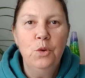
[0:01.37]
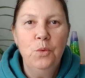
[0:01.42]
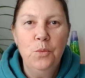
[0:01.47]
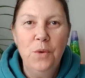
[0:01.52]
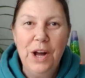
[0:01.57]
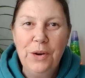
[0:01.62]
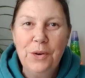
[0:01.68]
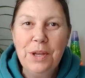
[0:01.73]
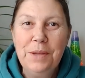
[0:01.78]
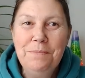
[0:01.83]

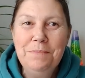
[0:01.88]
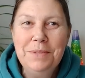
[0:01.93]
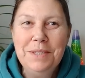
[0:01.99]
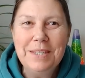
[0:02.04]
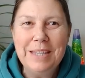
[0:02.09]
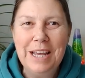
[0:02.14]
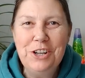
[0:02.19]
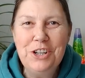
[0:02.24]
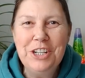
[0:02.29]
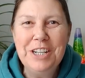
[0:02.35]
Welcome,
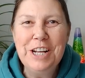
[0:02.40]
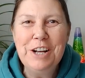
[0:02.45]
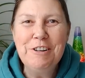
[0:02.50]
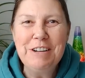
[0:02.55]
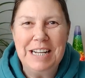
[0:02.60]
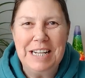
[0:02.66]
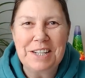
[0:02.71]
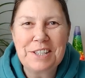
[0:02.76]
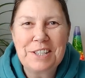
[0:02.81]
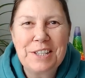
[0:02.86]

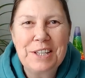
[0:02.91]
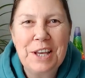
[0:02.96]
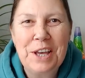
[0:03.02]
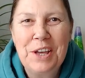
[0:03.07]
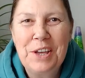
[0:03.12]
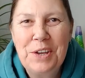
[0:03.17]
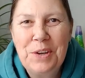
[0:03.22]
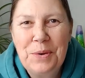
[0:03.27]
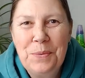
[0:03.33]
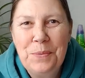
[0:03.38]
Sagittarius.
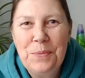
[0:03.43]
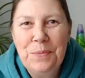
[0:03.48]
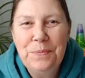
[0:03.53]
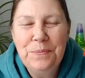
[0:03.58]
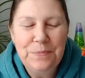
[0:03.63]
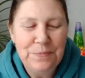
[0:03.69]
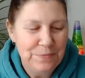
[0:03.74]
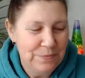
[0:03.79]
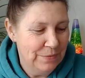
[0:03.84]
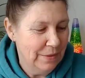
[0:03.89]

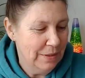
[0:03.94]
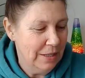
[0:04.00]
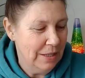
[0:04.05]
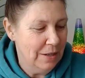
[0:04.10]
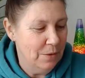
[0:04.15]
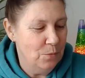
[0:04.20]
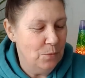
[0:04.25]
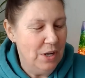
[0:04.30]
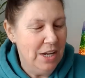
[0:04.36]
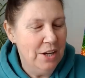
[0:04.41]

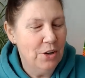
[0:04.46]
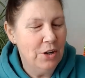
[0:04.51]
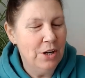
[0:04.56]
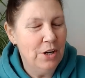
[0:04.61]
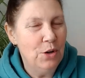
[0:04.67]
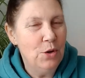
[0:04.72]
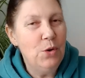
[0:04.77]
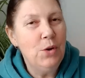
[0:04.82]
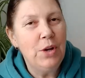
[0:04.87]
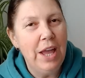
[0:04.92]
We're going to
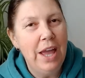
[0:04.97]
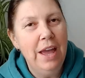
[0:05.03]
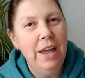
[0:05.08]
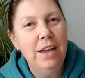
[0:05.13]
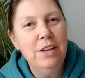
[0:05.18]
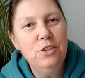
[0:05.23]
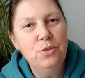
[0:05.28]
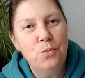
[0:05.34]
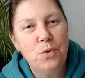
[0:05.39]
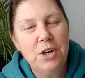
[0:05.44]
look
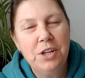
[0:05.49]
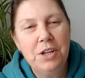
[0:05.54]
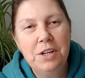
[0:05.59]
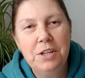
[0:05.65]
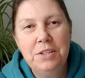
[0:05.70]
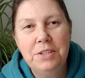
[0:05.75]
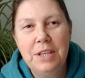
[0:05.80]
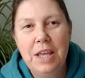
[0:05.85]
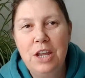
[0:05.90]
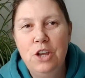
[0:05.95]
at what it
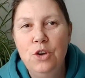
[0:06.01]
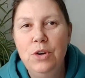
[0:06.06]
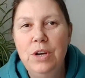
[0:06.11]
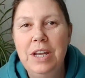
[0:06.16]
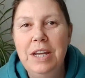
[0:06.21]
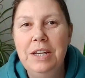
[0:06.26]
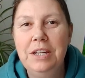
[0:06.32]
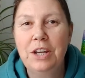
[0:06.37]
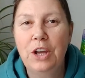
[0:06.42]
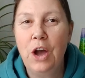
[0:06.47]
is that you
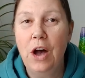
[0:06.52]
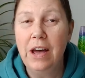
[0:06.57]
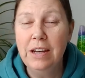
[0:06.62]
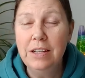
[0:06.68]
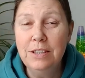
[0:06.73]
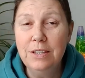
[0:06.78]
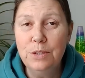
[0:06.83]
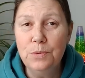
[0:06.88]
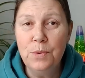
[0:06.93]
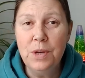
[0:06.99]
need
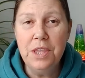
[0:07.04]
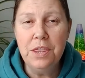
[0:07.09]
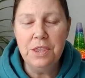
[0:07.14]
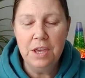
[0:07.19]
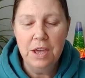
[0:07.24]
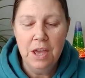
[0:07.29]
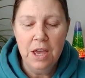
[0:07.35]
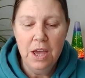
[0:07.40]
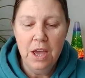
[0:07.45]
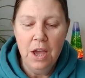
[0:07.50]
guidance with,
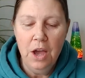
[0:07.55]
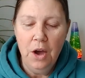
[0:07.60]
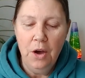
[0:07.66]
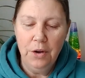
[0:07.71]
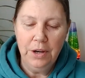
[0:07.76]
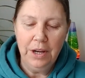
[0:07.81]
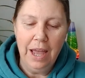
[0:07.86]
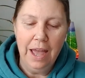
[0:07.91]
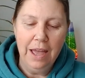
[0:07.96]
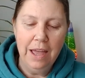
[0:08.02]

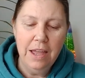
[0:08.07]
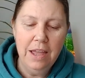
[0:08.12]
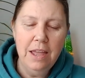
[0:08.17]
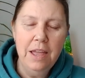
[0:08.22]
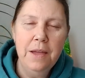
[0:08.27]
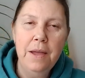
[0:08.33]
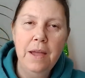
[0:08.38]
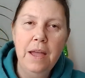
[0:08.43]
okay,